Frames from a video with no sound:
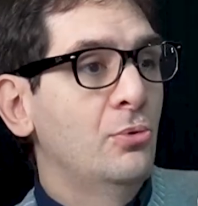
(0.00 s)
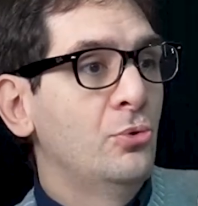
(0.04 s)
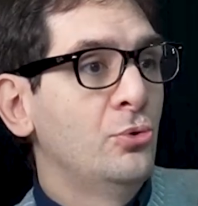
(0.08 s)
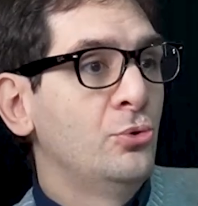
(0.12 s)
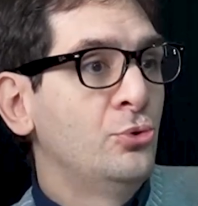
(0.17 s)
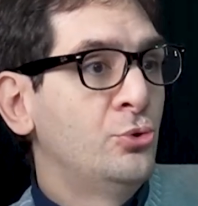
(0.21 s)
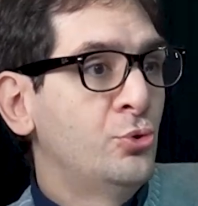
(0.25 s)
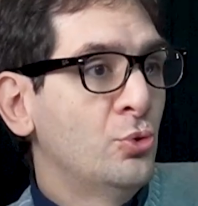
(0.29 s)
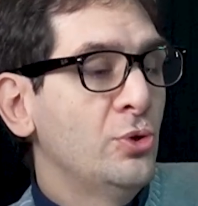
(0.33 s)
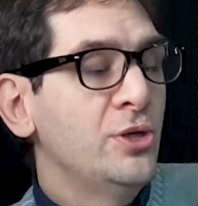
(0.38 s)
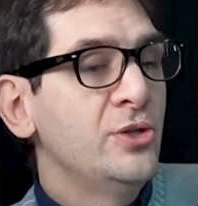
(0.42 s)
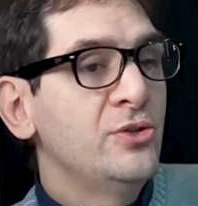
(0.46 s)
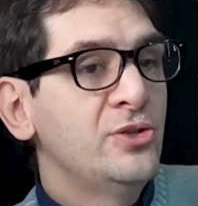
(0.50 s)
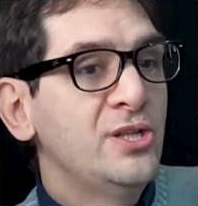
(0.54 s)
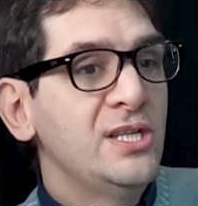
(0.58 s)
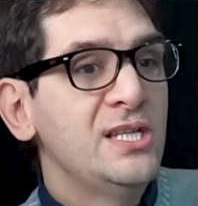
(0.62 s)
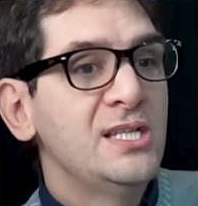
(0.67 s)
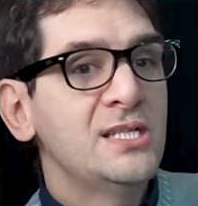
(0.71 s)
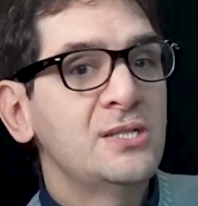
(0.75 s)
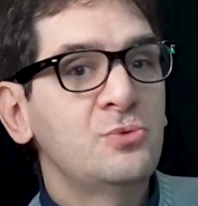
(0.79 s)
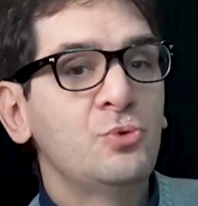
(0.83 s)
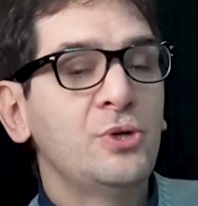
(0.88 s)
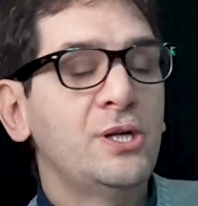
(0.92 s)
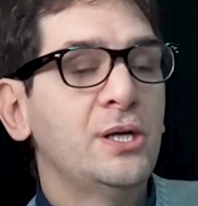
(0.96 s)
Doing
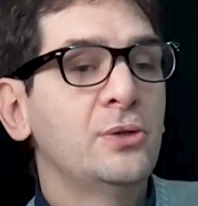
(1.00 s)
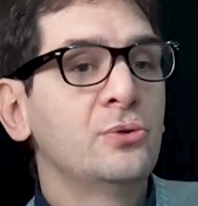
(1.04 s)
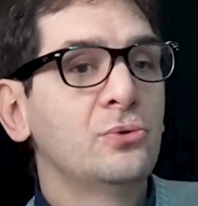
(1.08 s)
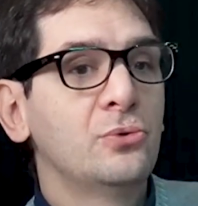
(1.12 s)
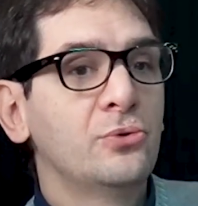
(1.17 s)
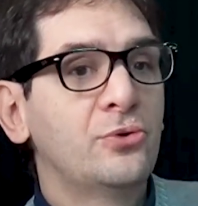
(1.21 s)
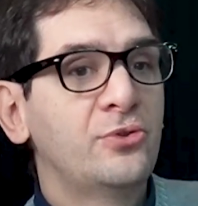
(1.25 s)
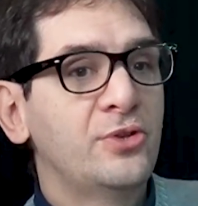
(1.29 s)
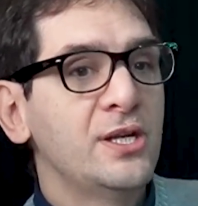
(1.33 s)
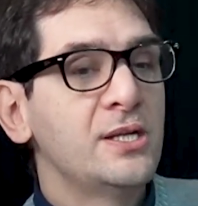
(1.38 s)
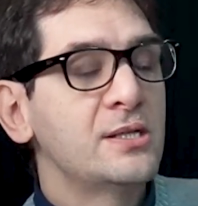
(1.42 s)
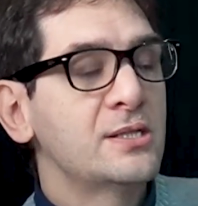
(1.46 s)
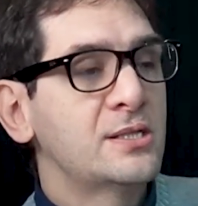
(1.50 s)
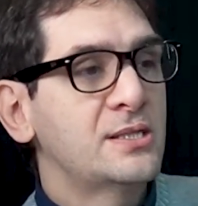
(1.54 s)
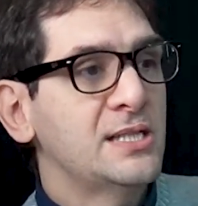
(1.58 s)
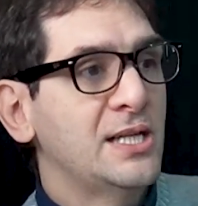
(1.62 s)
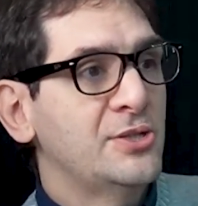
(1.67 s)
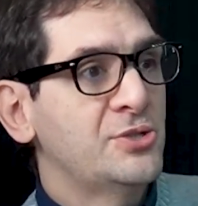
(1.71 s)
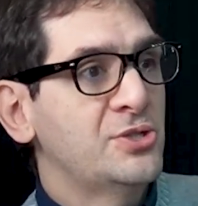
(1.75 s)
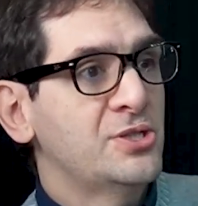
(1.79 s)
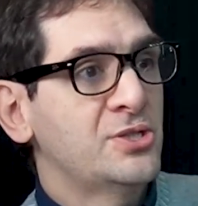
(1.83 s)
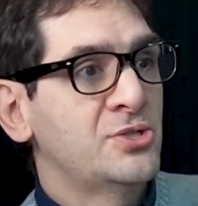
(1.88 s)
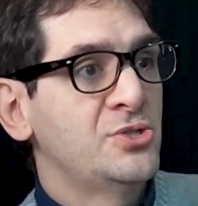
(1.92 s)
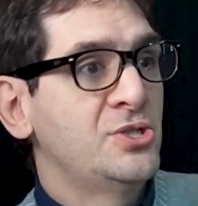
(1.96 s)
these, we can do things
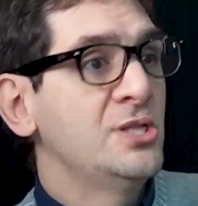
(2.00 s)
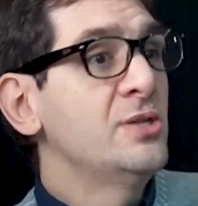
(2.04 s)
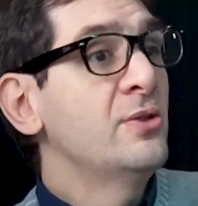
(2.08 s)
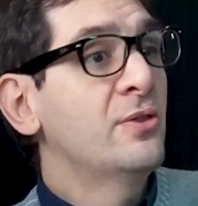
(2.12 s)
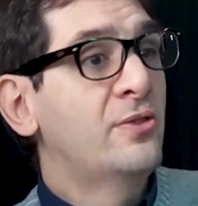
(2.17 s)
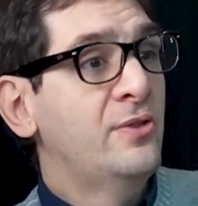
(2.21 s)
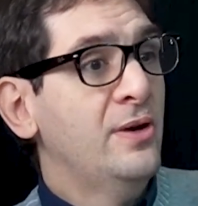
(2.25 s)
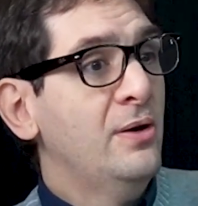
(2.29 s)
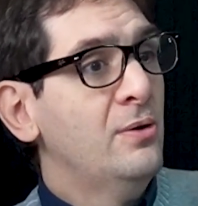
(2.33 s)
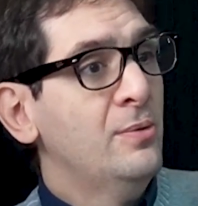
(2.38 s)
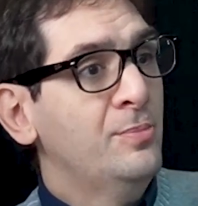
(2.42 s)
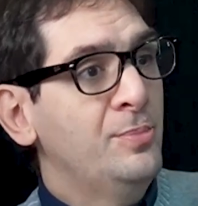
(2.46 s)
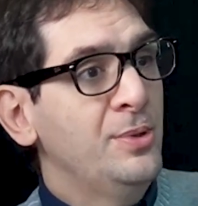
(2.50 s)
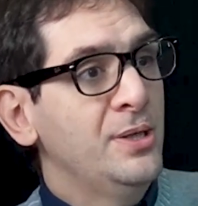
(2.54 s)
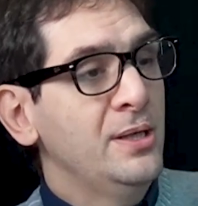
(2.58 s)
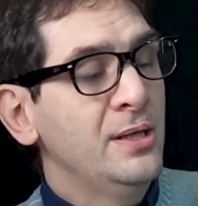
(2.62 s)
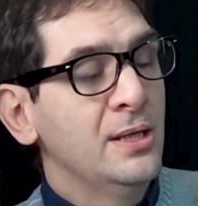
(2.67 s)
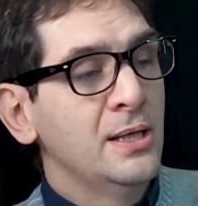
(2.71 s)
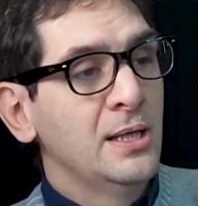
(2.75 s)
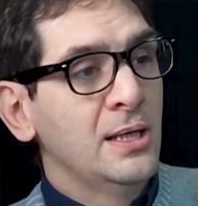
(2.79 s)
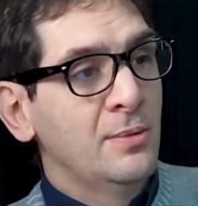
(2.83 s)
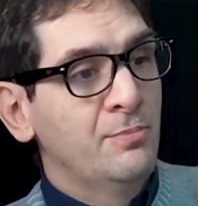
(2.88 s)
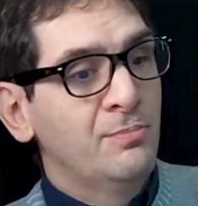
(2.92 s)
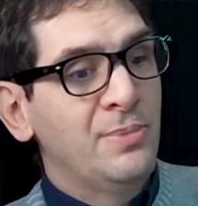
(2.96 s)
such as gene therapy
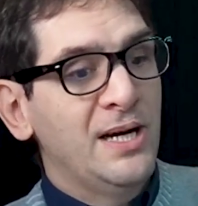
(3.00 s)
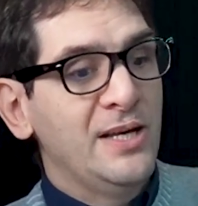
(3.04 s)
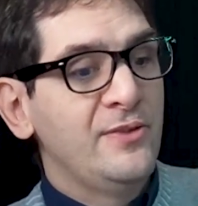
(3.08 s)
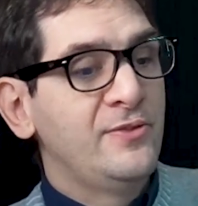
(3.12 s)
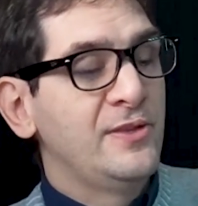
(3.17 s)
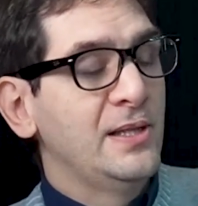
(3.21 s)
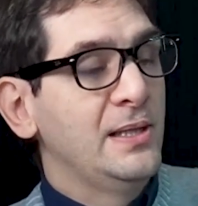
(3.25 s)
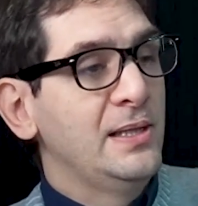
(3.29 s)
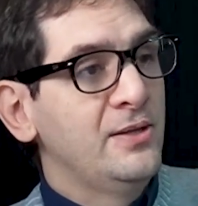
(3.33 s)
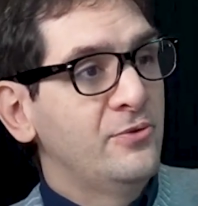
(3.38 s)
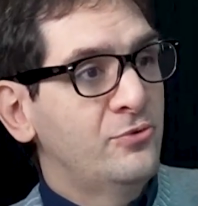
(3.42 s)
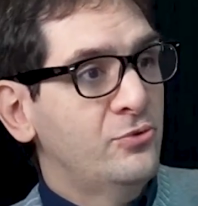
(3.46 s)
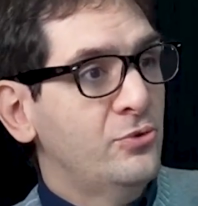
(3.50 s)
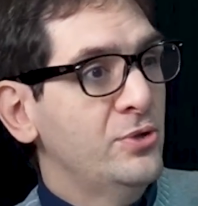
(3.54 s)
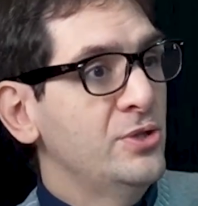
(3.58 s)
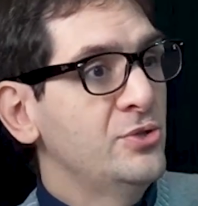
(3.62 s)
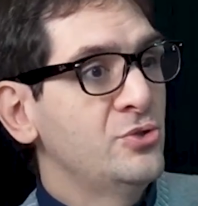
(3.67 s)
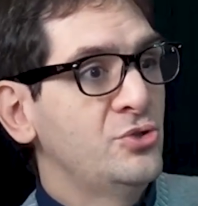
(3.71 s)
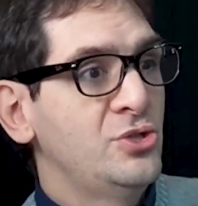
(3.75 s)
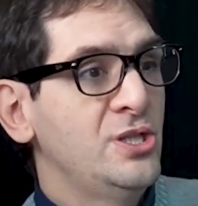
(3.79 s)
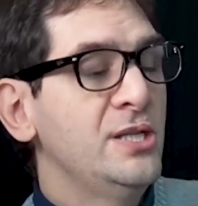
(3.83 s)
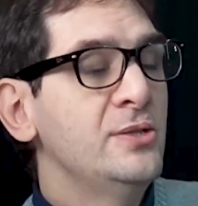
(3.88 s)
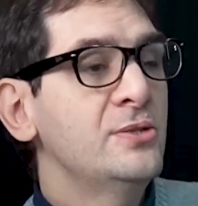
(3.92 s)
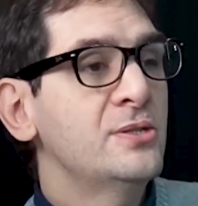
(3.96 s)
by delivering
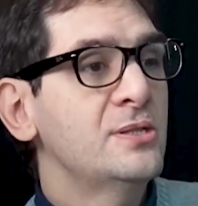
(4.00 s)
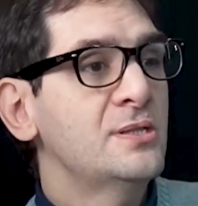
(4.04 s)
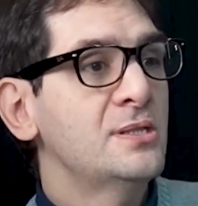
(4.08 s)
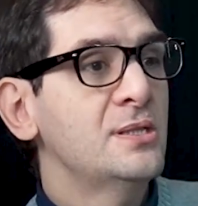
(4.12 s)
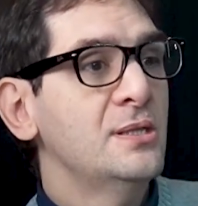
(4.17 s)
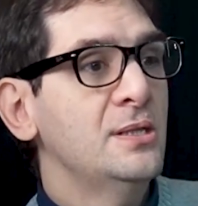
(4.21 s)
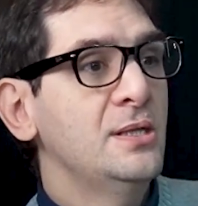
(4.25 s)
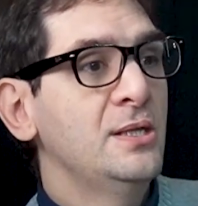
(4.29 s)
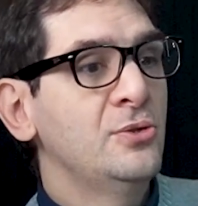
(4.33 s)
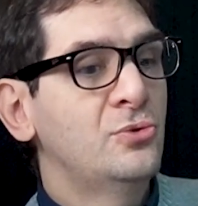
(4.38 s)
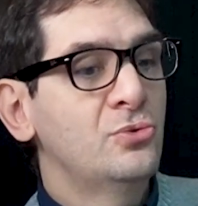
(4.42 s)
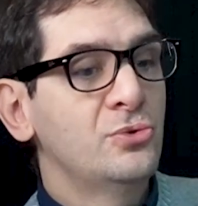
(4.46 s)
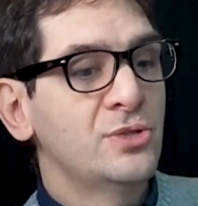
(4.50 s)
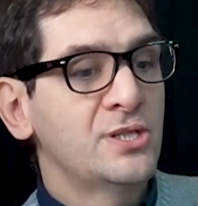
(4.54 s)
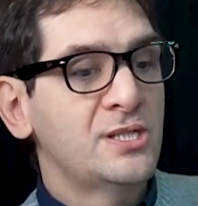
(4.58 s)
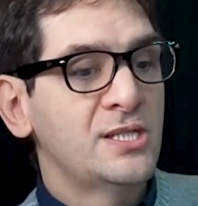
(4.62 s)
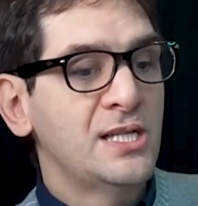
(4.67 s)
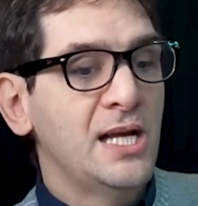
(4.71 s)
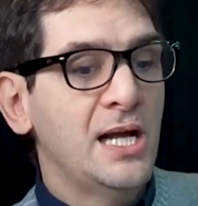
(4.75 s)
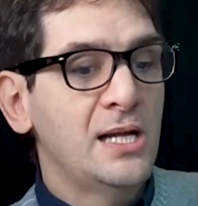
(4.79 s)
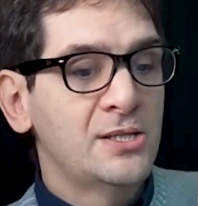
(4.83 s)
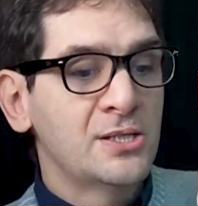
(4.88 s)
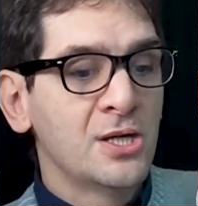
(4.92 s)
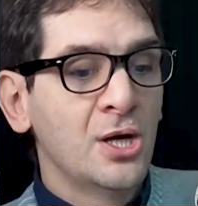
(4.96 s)
genes into the
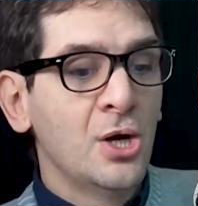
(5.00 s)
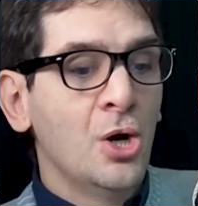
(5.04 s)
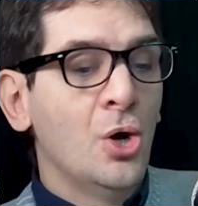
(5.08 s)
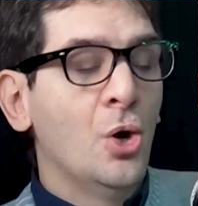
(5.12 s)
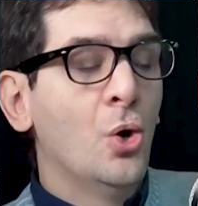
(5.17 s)
cells,